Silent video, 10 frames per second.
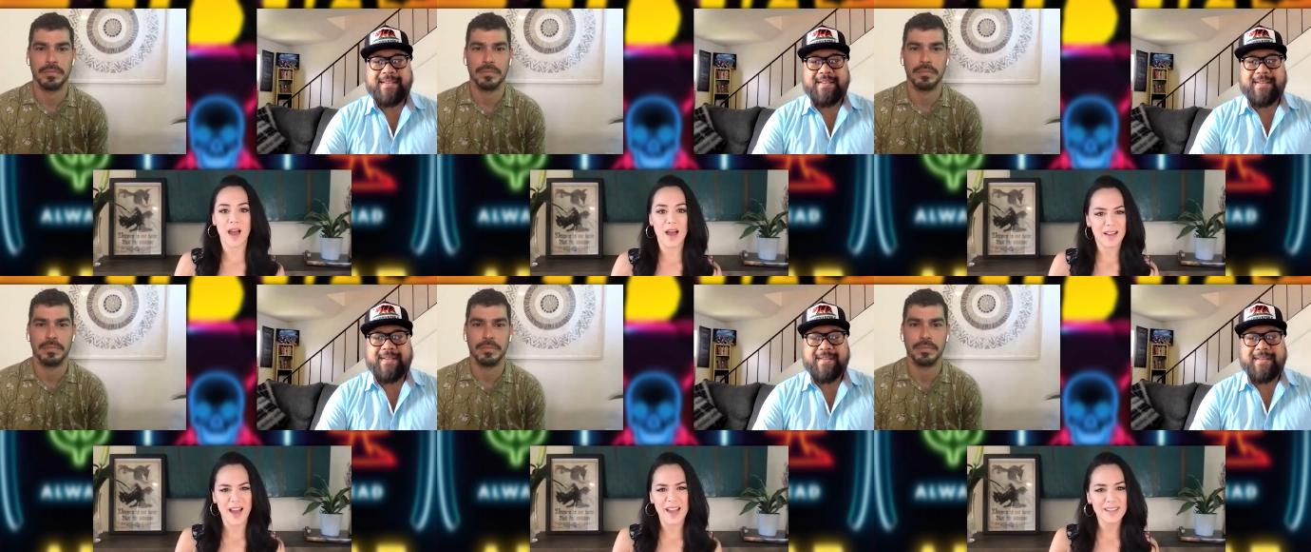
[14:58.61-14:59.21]

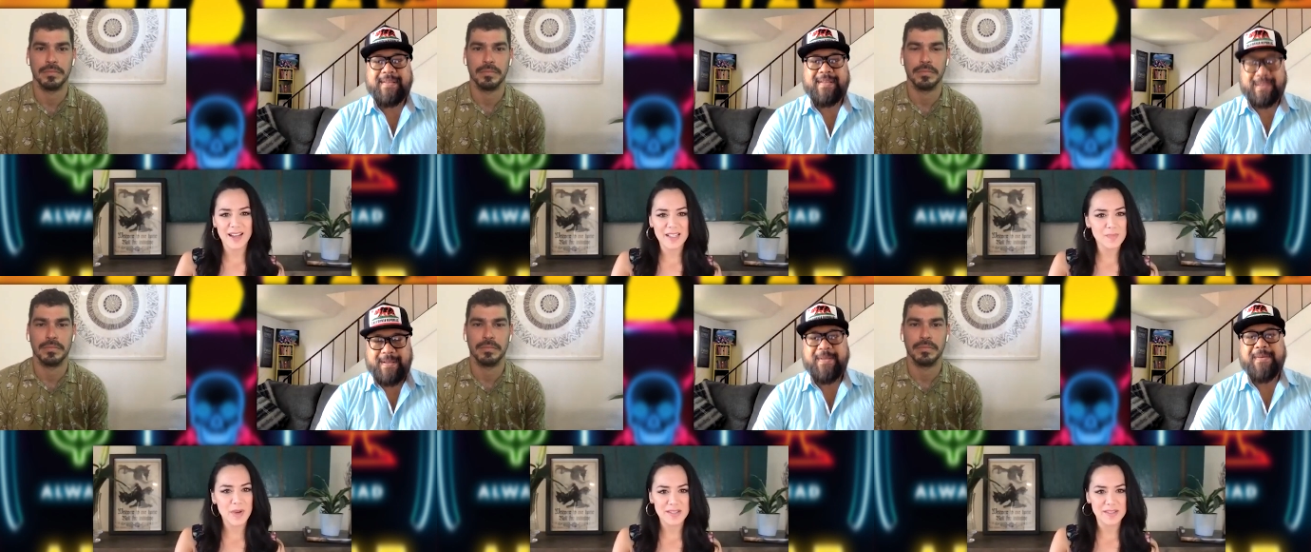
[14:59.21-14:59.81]
Speaker 1: uh,
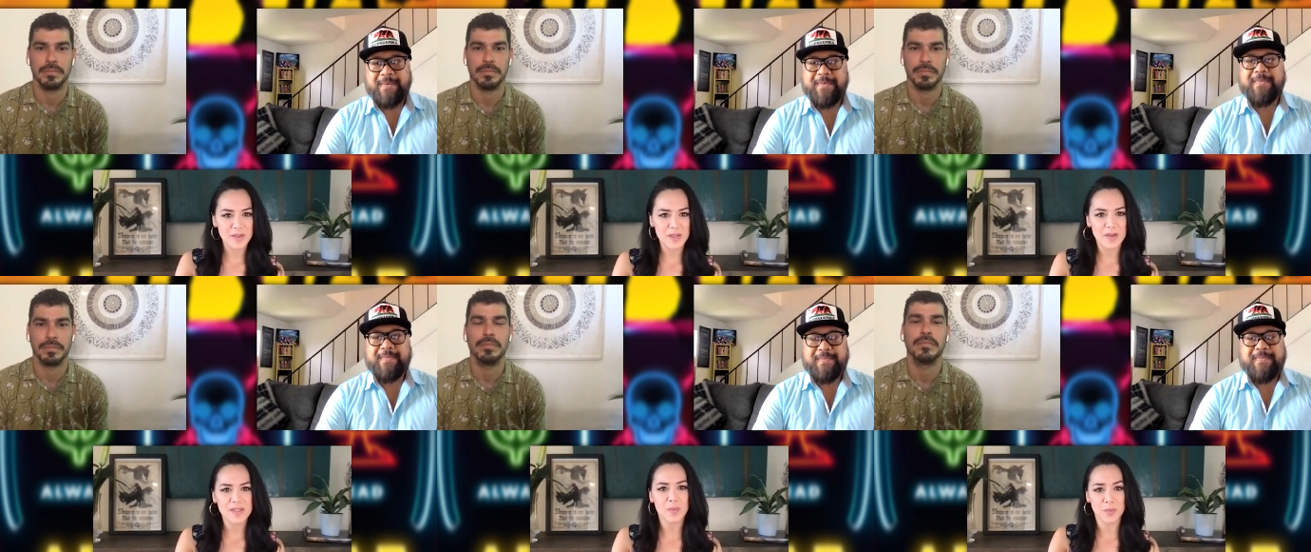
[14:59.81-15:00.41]
guidelines by
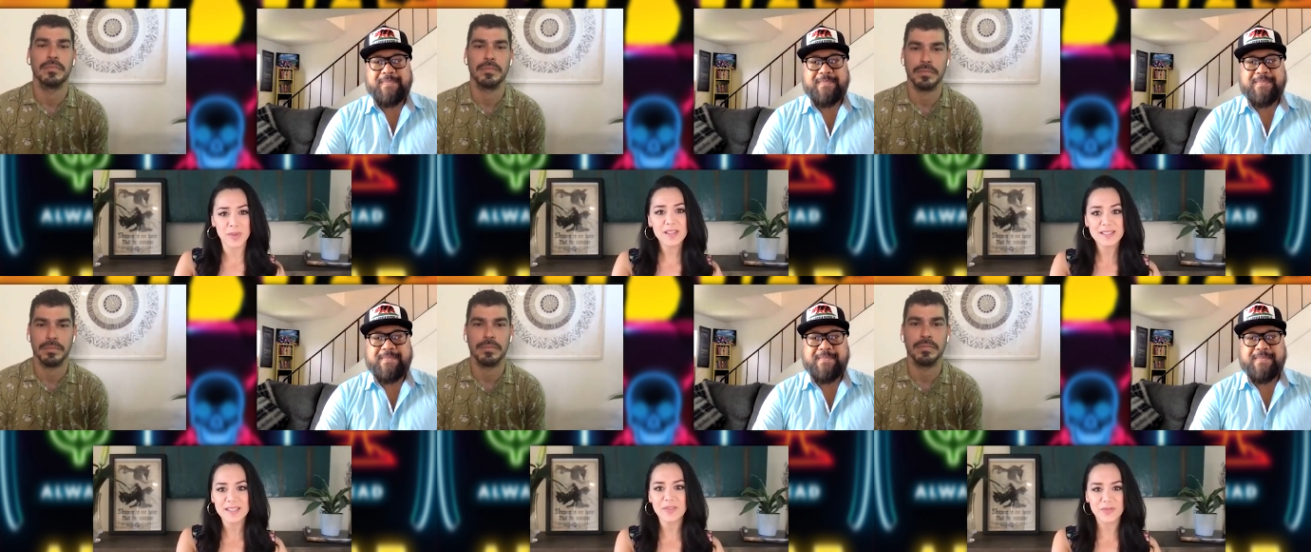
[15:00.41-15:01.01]
studios. It really did